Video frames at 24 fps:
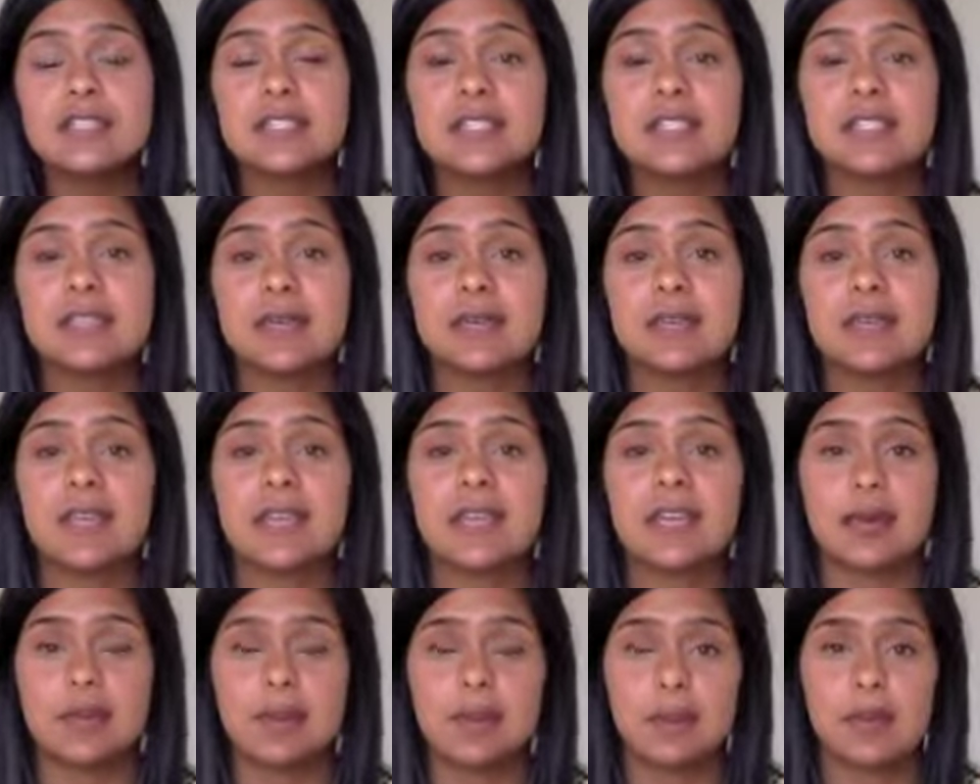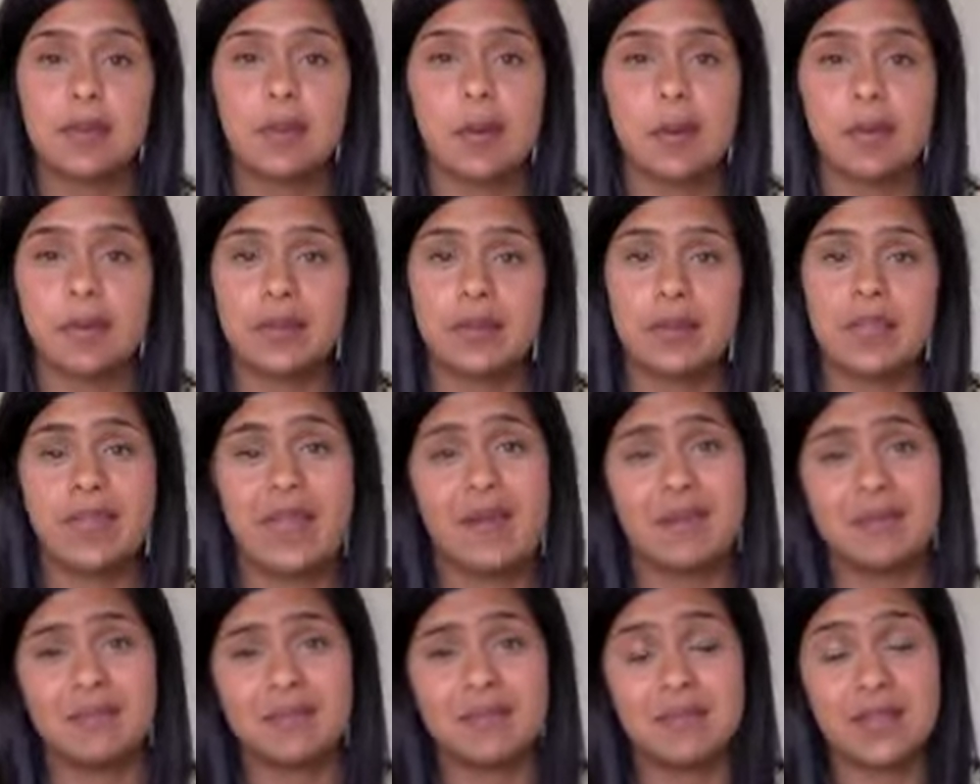Something a bit more popular
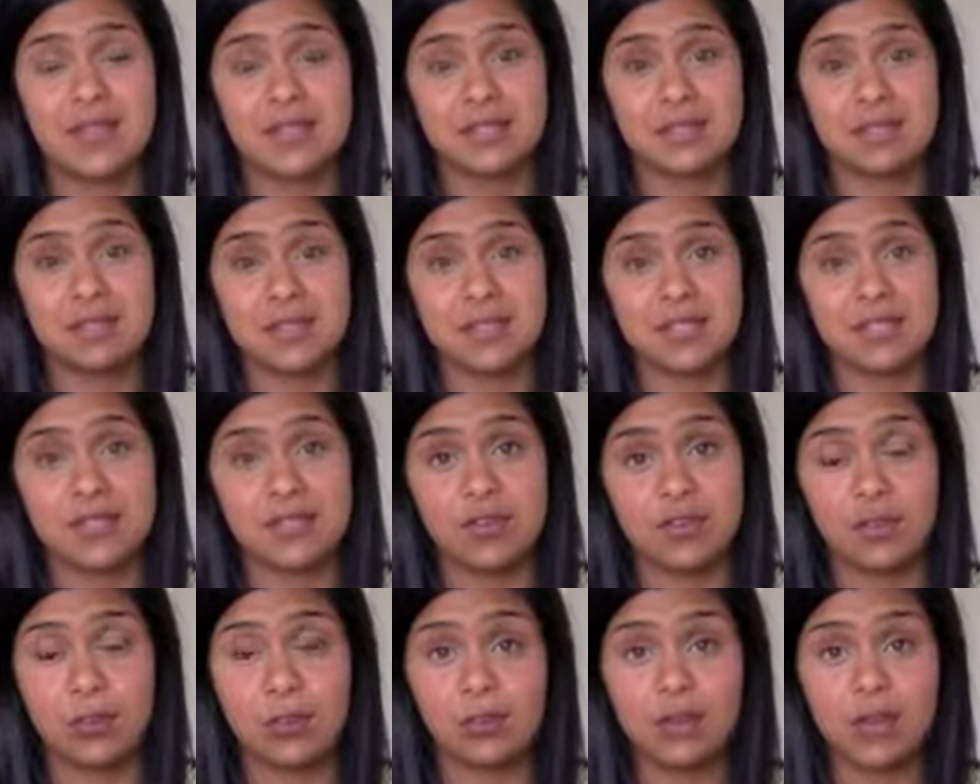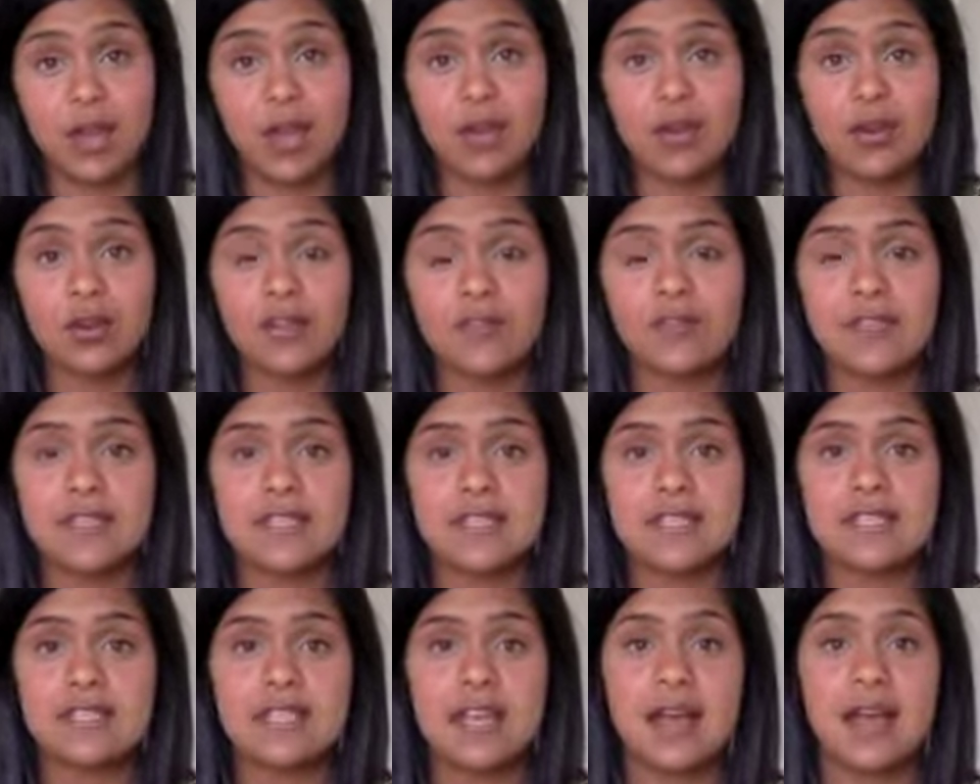that most of you probably heard of is